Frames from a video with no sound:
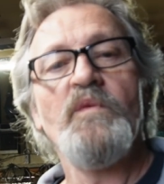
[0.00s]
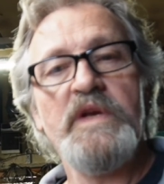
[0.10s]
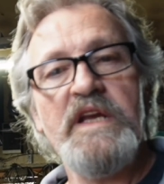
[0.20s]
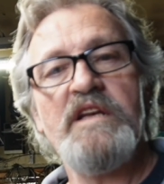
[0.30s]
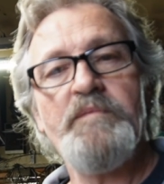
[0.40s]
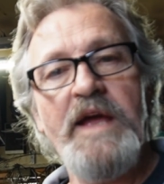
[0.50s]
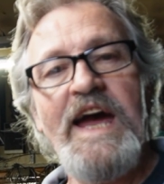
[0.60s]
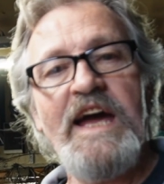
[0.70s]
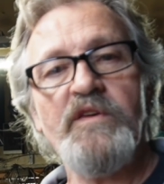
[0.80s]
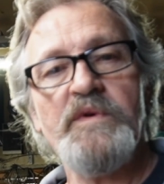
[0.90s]
We need to be
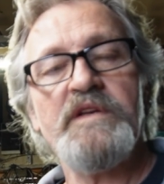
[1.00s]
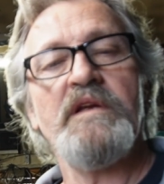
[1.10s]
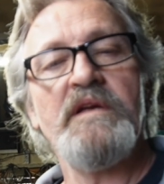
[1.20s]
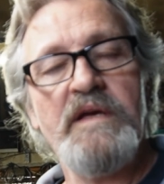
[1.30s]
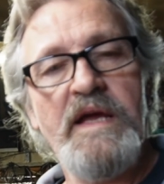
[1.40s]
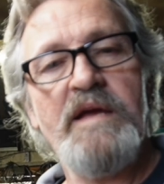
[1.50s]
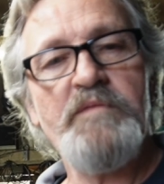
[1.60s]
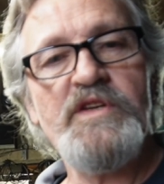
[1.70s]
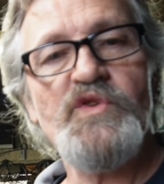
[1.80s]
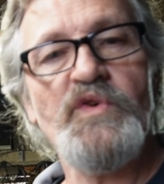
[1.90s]
accurate and
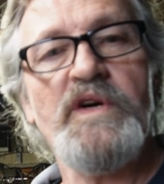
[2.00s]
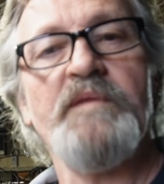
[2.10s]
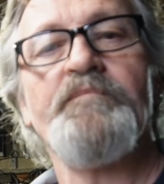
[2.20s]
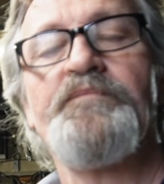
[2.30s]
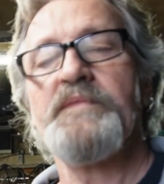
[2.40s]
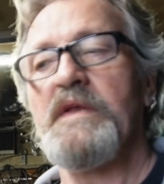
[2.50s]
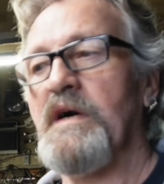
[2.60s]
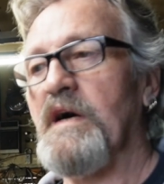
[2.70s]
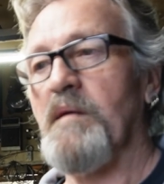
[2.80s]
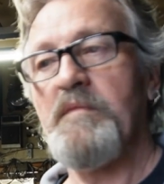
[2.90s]
be sure.
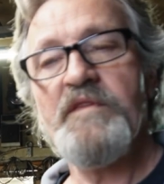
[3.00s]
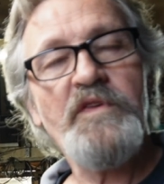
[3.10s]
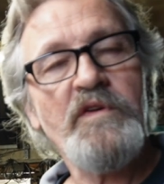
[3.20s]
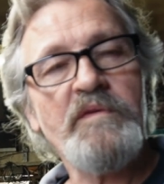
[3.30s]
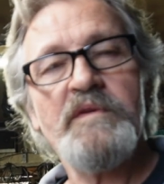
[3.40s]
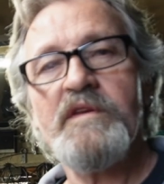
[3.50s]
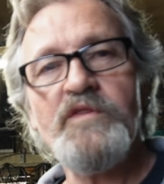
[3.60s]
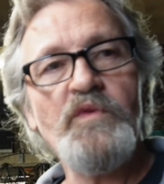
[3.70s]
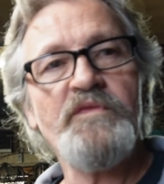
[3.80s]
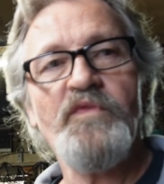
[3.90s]
If you're
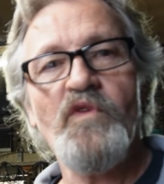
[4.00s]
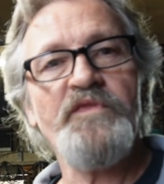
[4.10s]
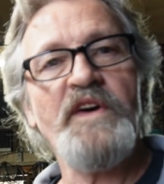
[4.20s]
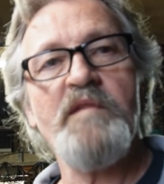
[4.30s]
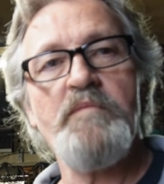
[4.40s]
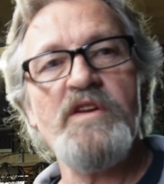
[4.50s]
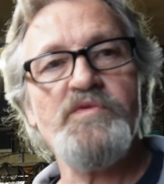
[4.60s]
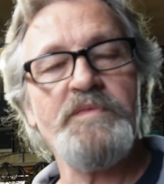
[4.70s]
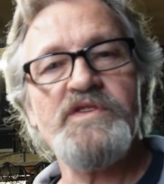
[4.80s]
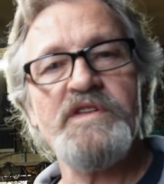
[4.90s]
doing 4 or 5
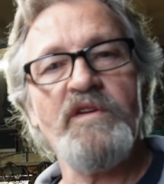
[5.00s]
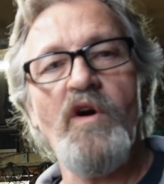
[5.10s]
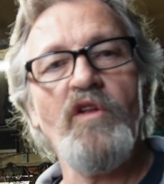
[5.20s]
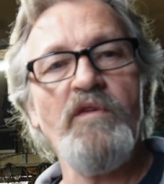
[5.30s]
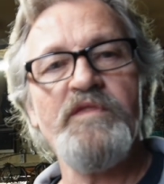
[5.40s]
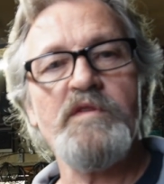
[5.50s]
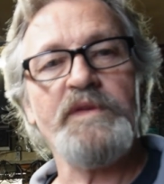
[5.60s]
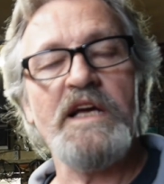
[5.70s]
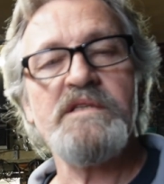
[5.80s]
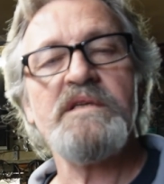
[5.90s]
measurements and they're all over the
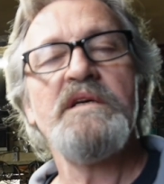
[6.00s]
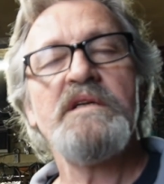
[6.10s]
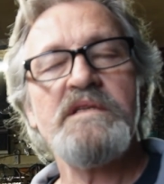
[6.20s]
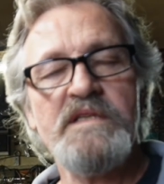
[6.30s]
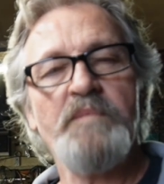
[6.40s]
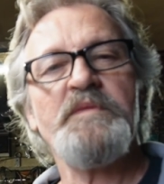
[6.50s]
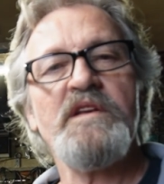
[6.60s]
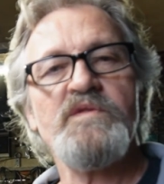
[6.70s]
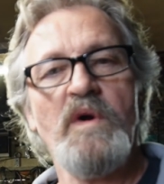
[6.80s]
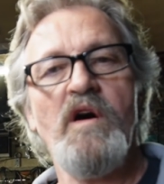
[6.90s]
place,
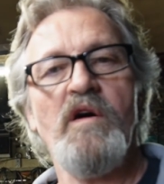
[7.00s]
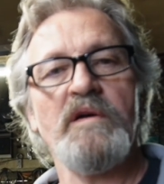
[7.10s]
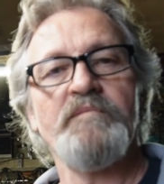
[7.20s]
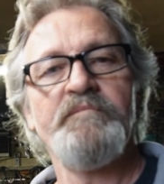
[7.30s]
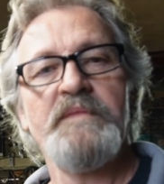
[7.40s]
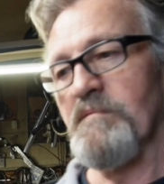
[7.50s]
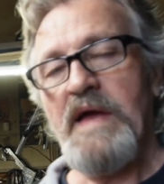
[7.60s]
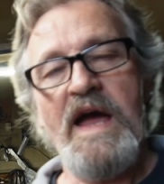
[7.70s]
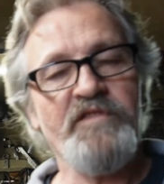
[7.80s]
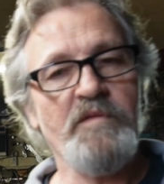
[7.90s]
something's wrong.
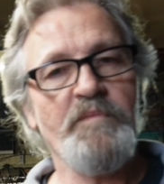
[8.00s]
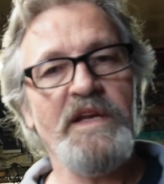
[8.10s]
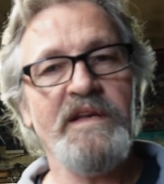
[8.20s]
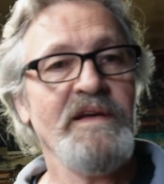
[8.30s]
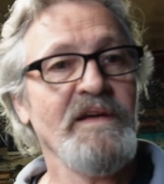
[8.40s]
Having been